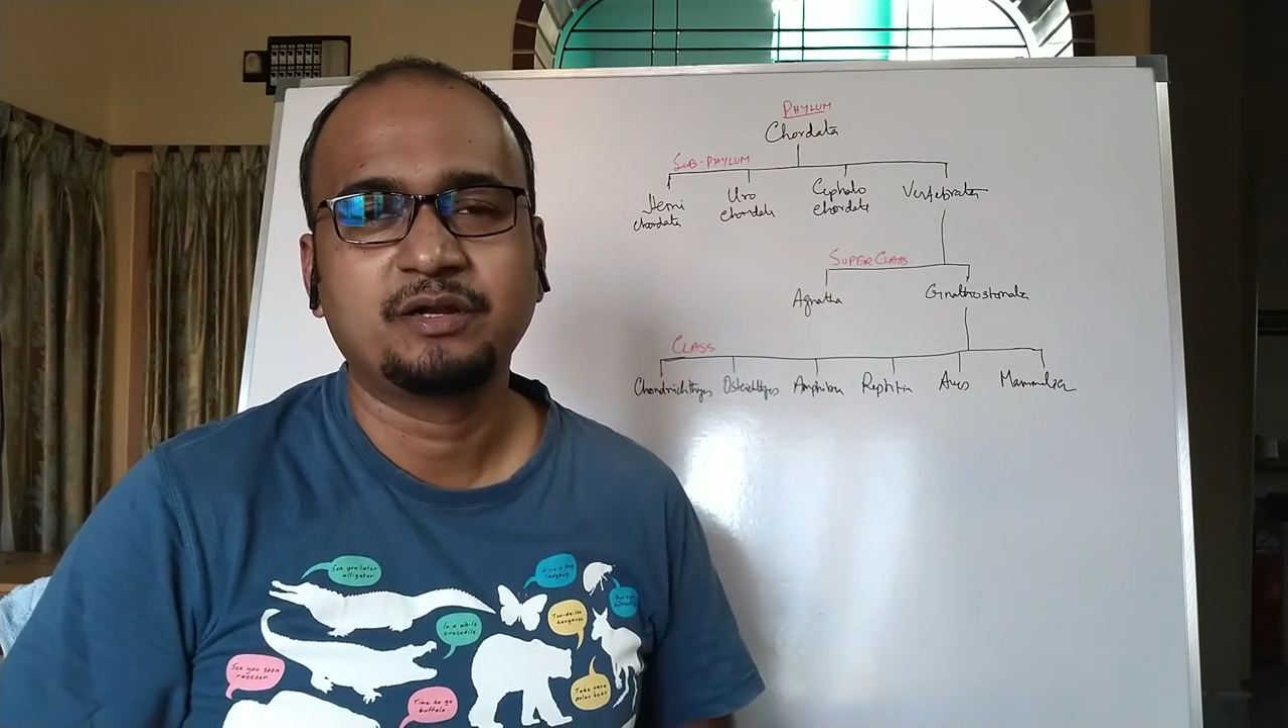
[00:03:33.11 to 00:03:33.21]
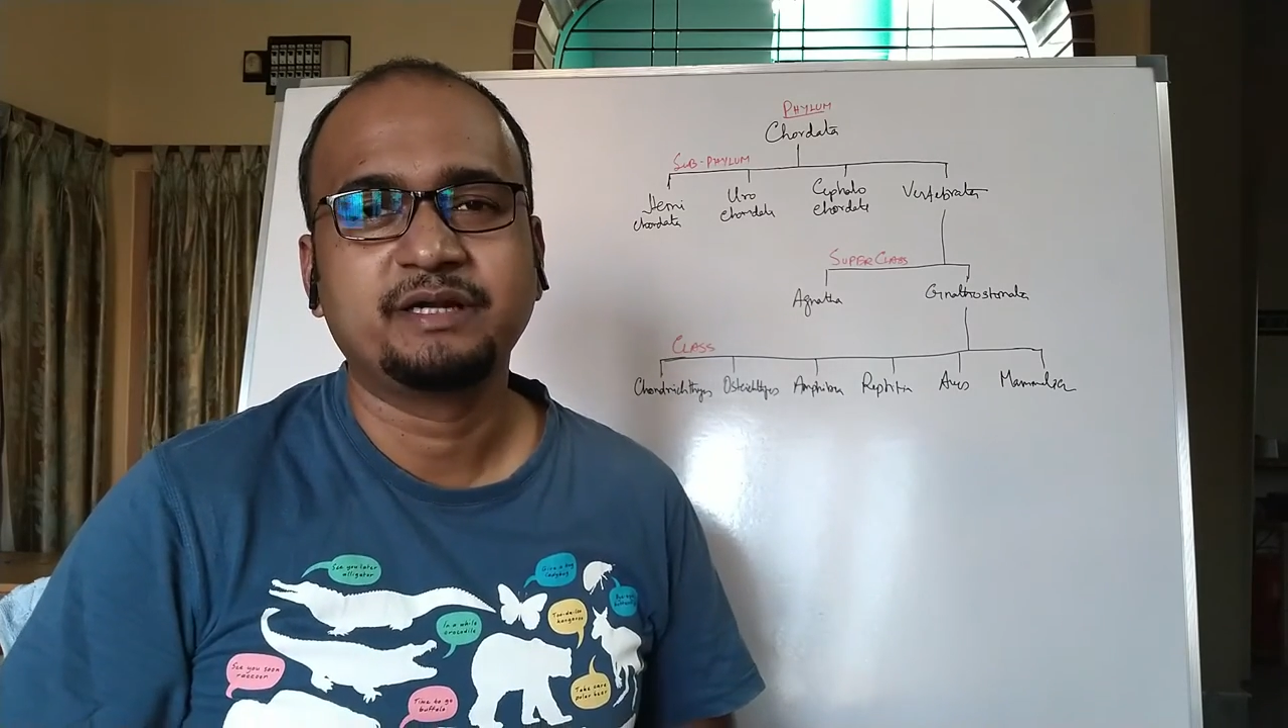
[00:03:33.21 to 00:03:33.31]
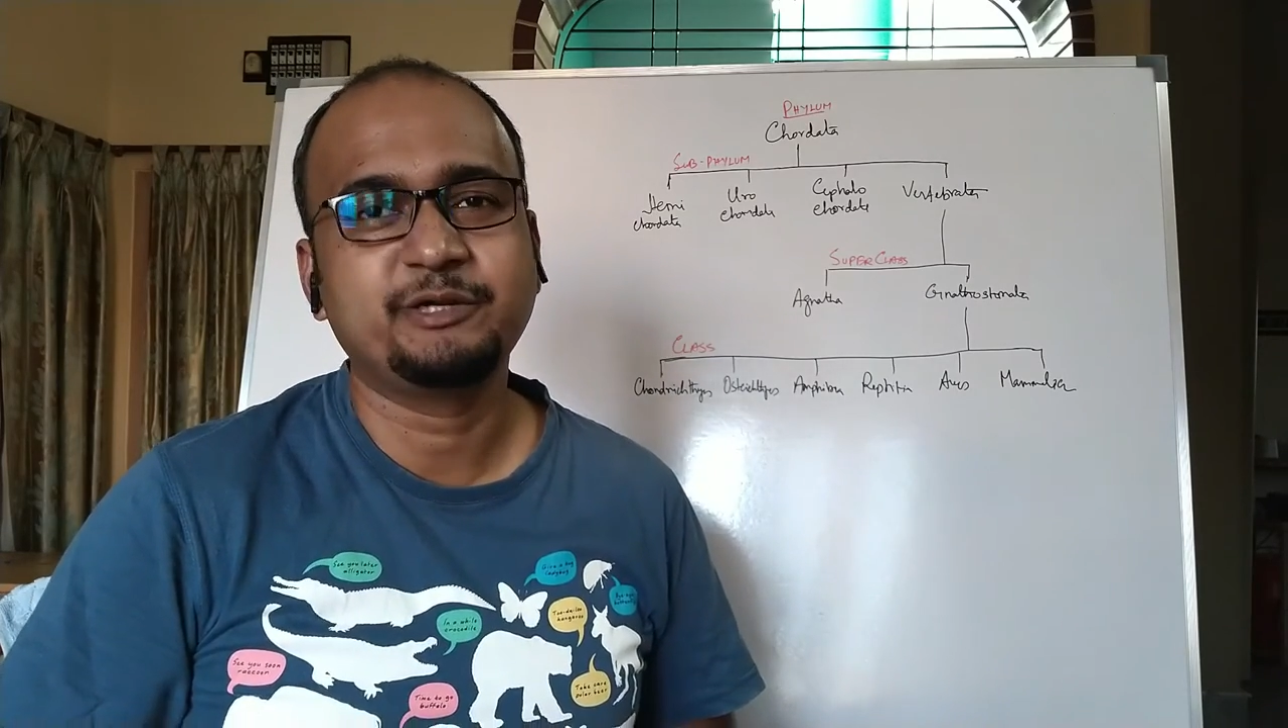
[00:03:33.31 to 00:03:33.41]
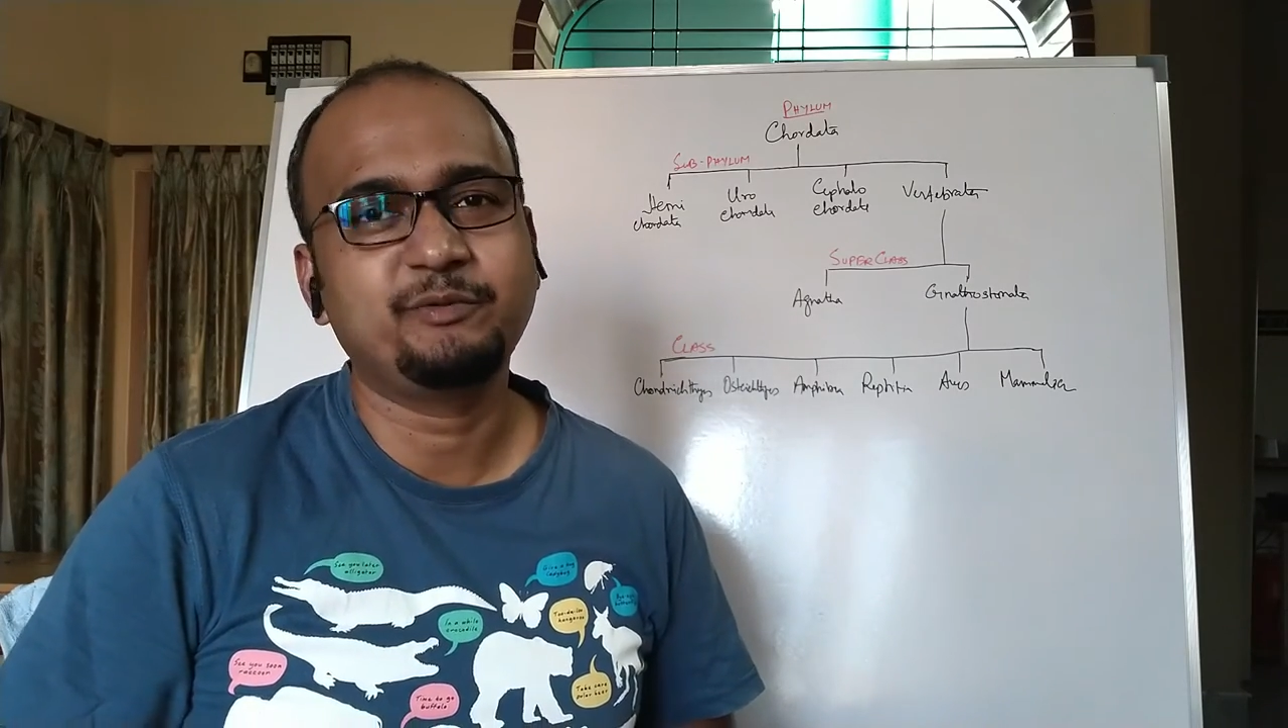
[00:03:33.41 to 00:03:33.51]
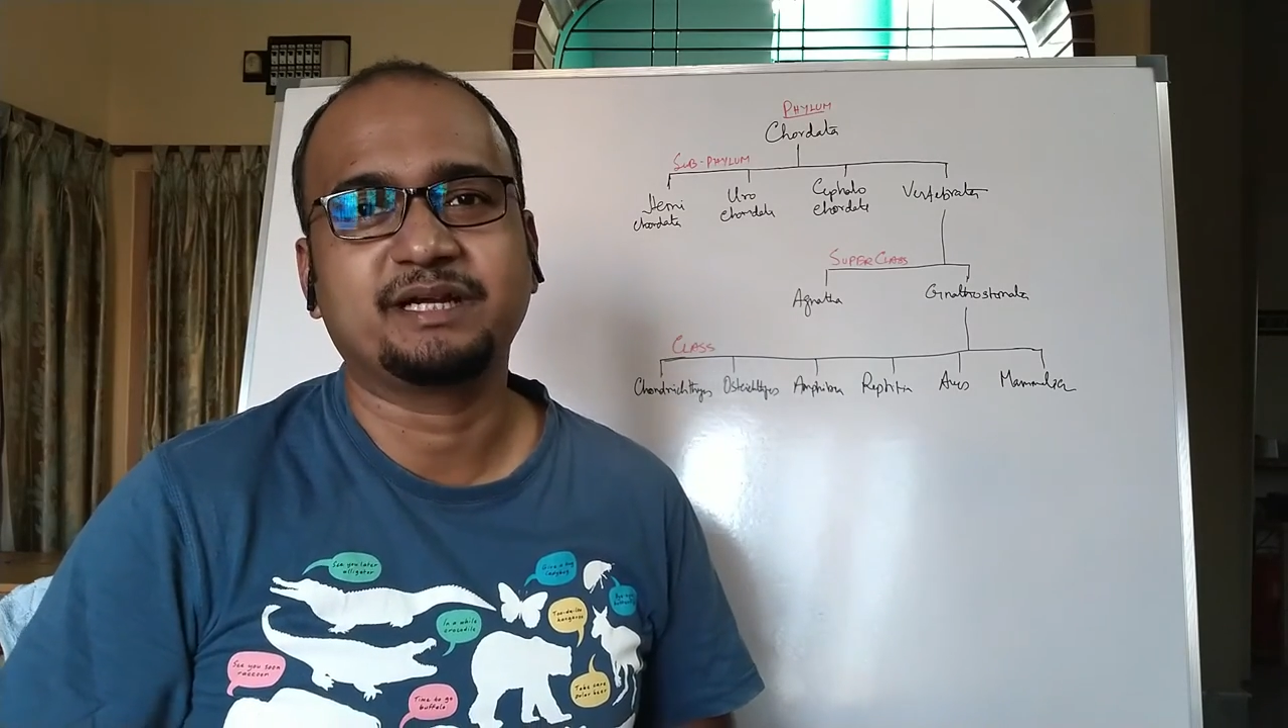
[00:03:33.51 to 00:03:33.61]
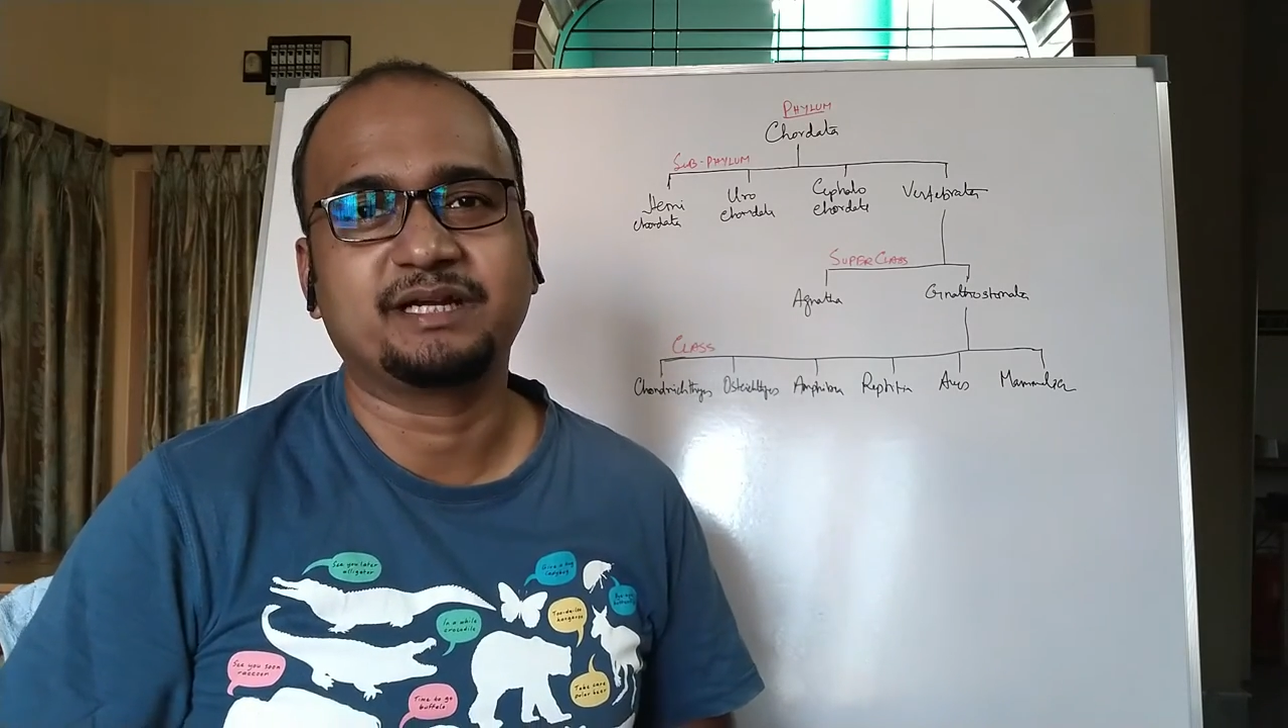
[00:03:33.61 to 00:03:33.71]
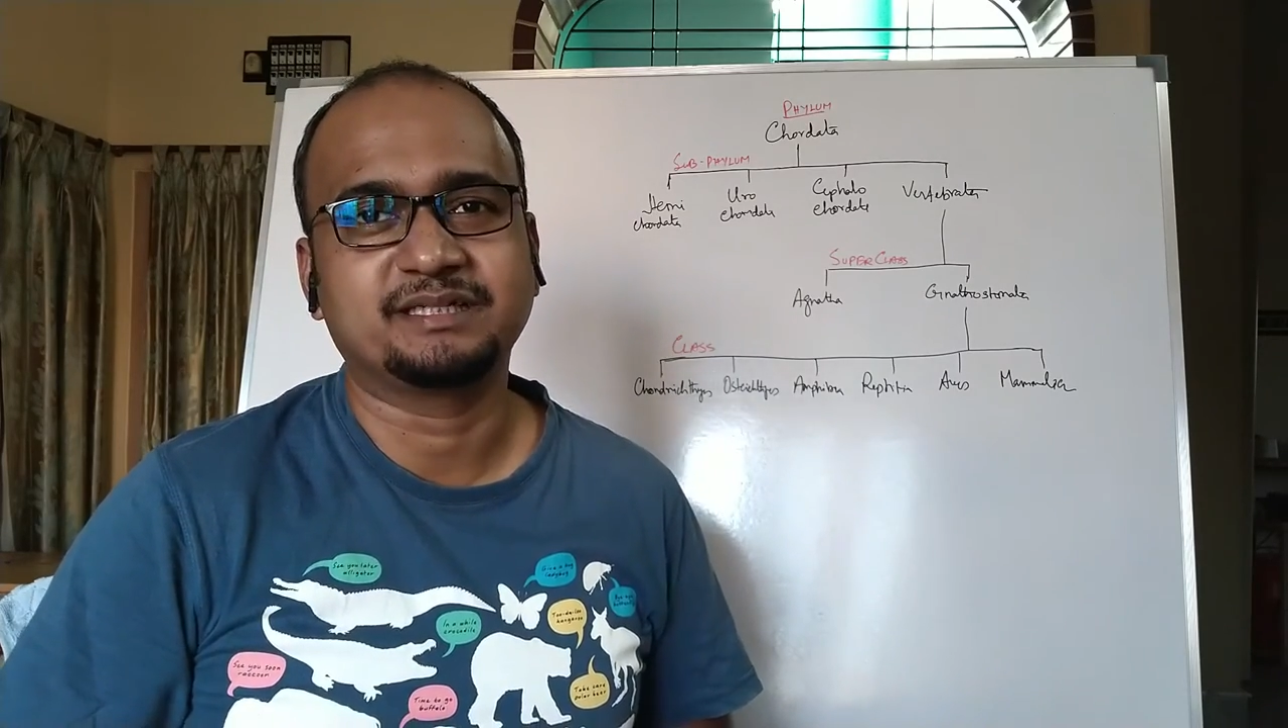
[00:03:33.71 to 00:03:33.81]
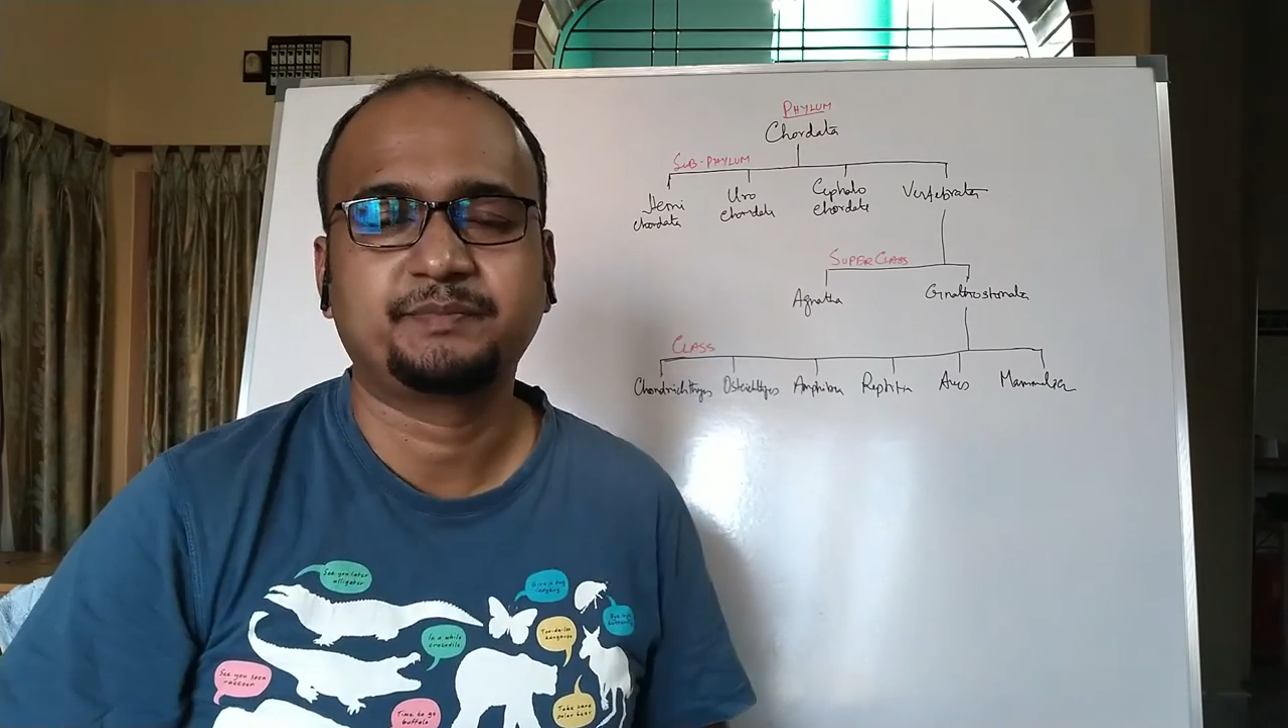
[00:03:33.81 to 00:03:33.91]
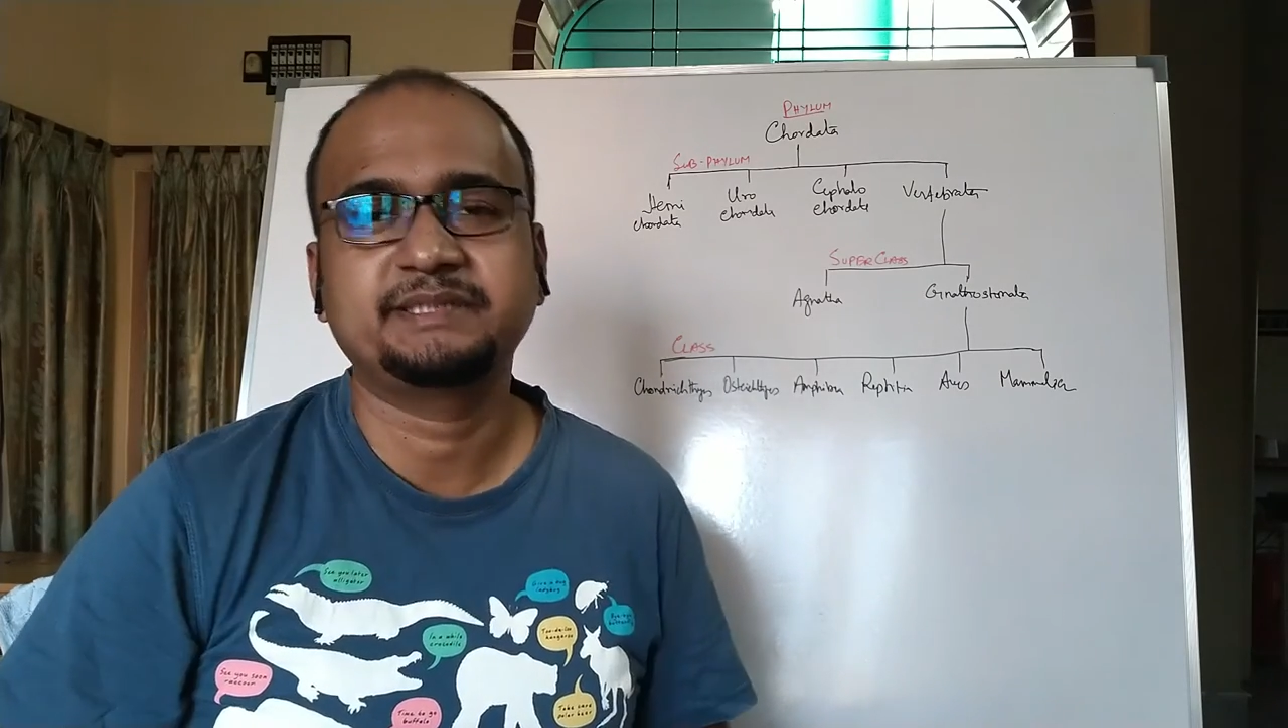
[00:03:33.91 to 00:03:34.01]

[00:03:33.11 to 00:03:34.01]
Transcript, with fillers: tunicata.